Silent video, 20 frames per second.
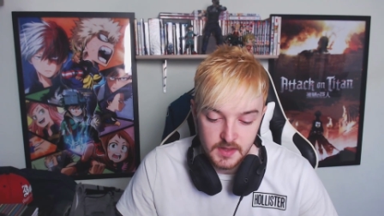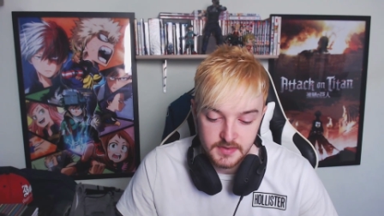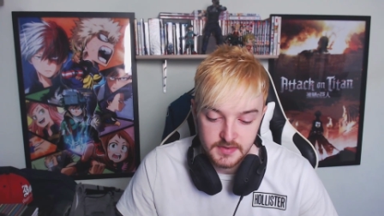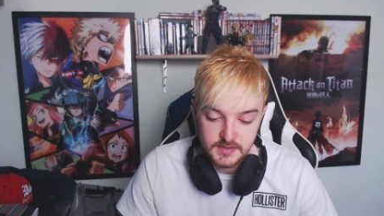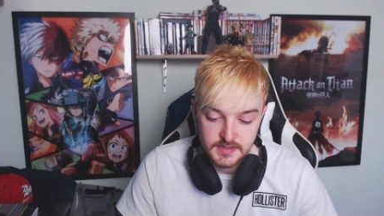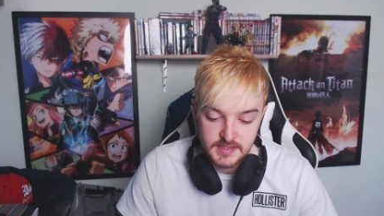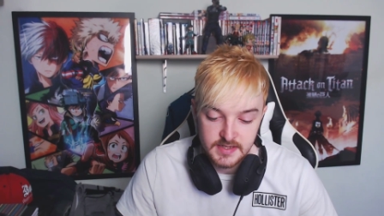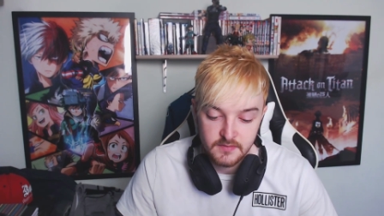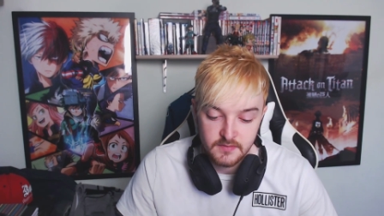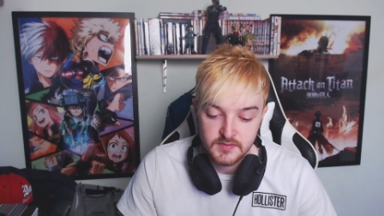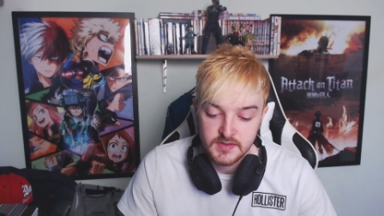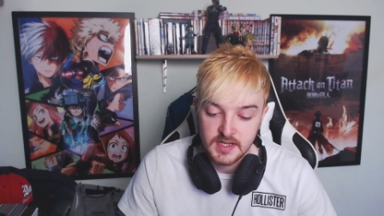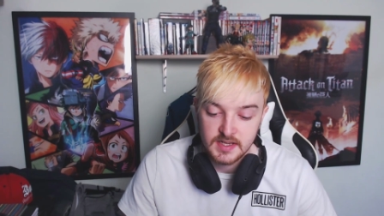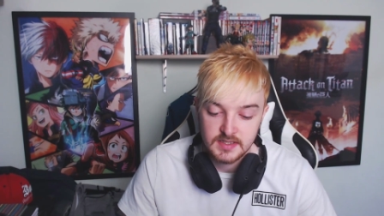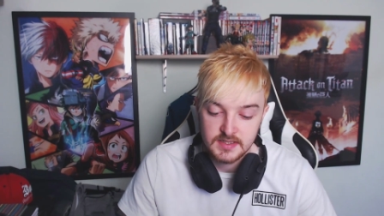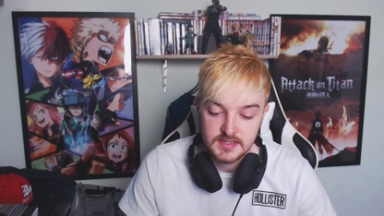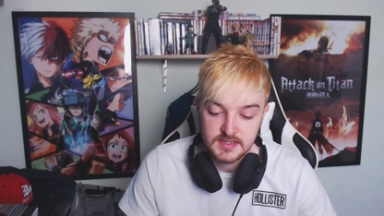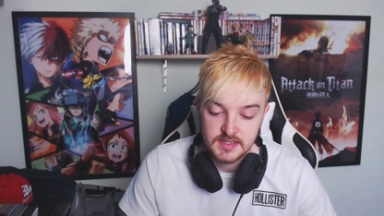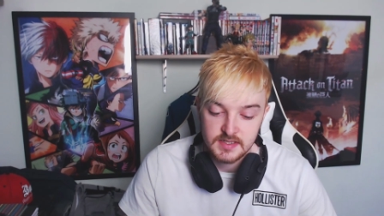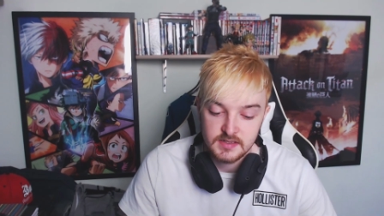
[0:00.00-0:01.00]
the Seven
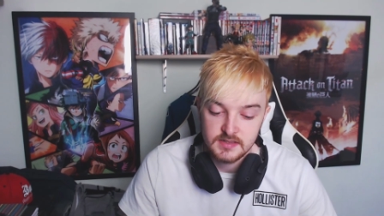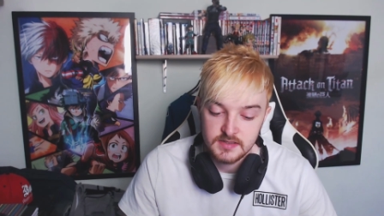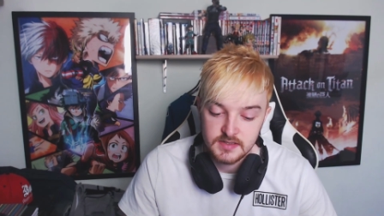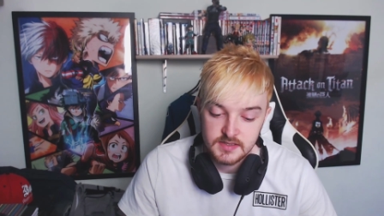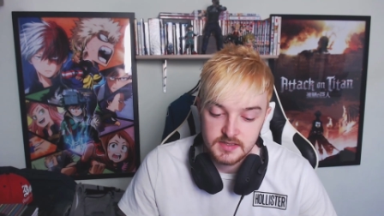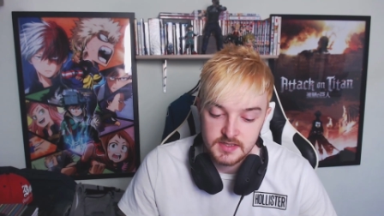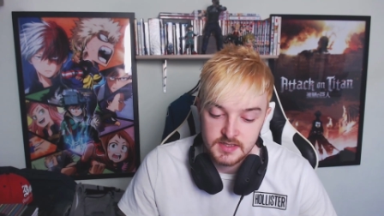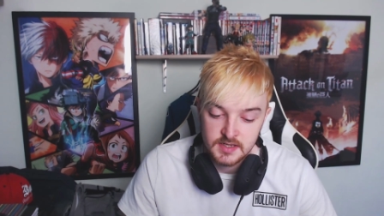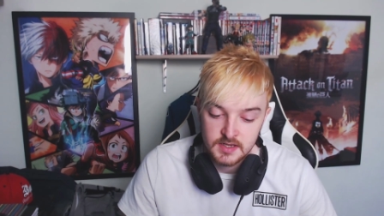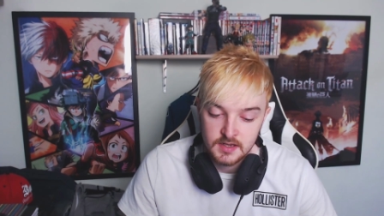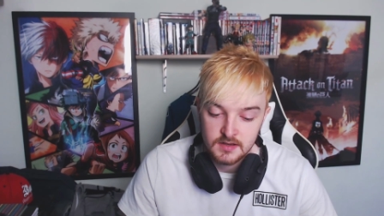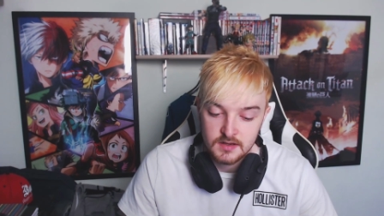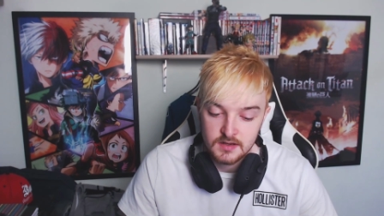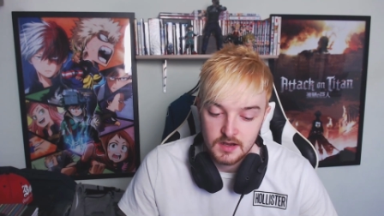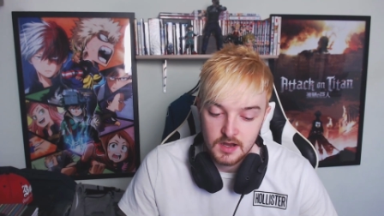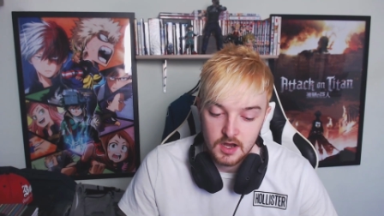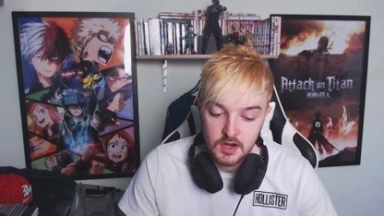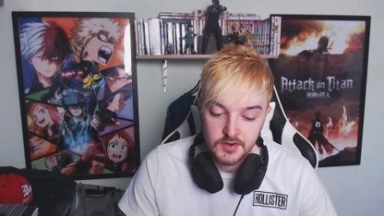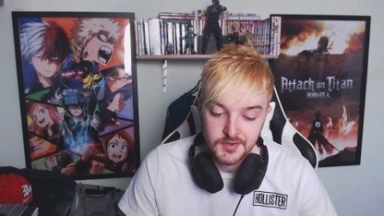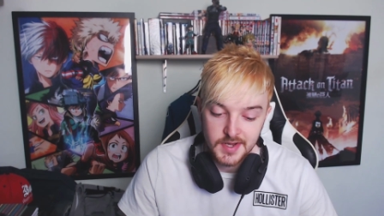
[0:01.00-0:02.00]
Deadly Sins
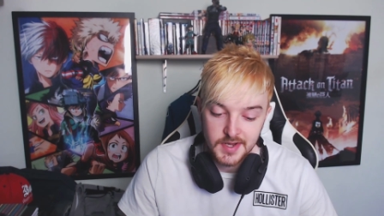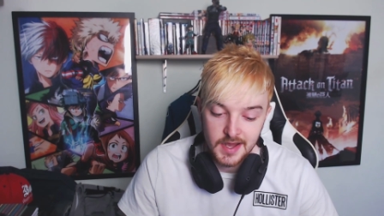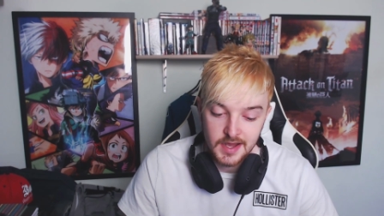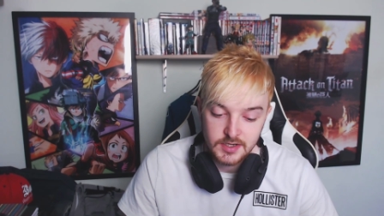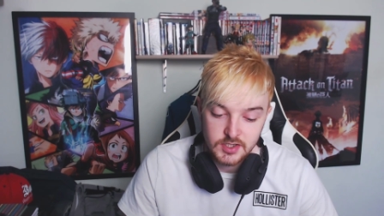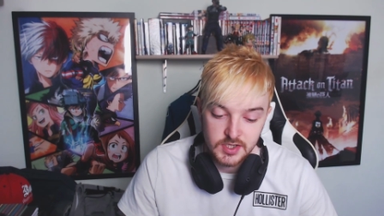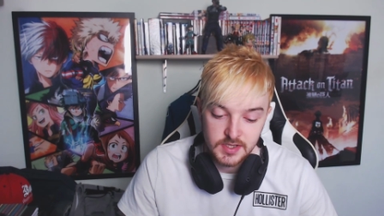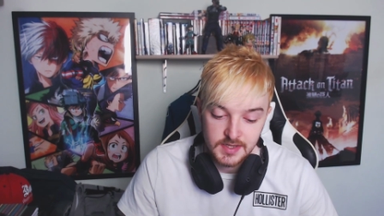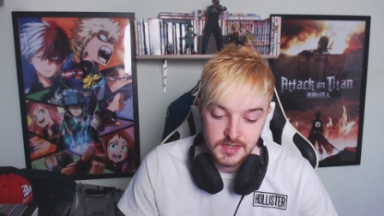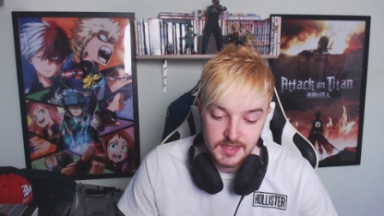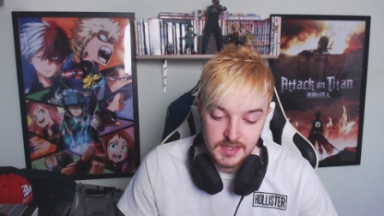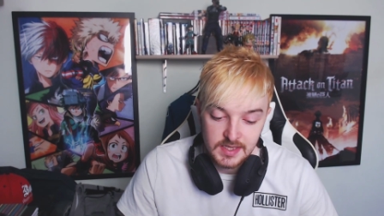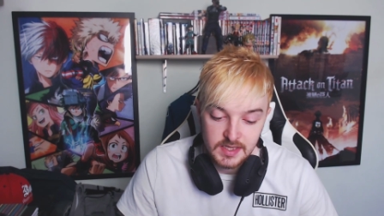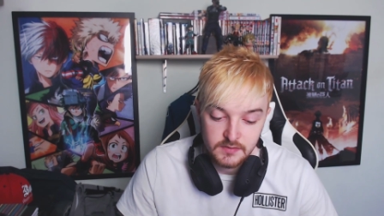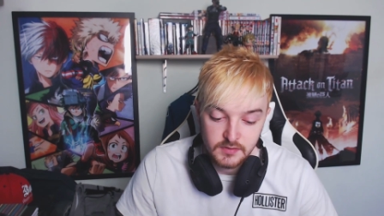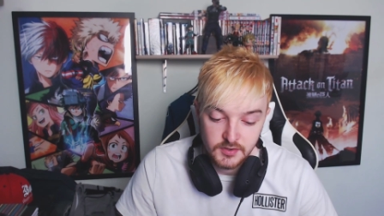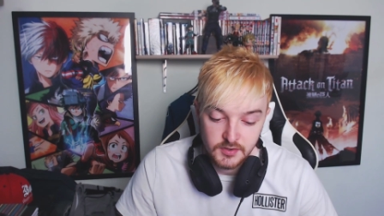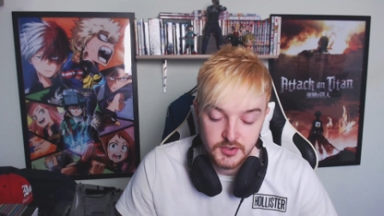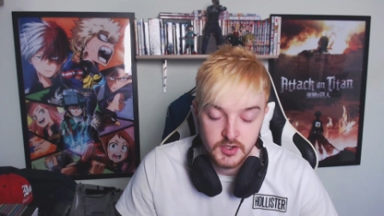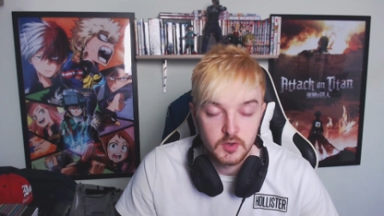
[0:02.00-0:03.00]
aren't actually the
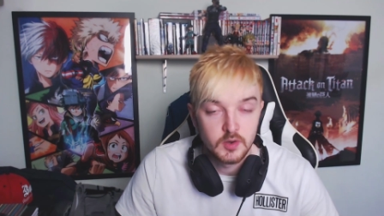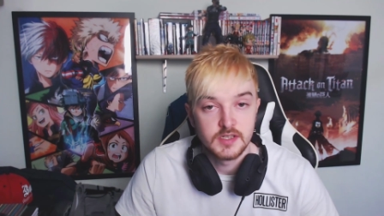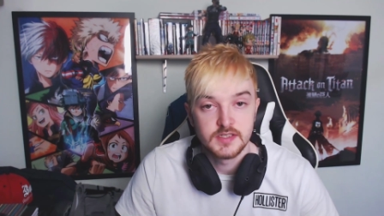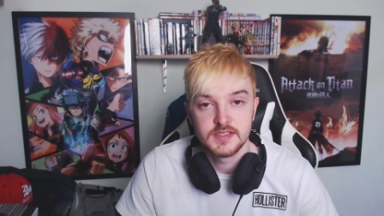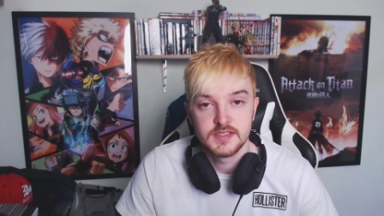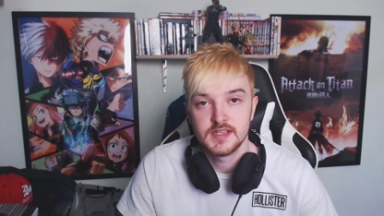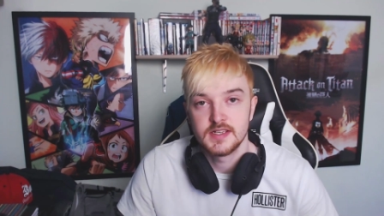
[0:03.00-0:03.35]
evildoers,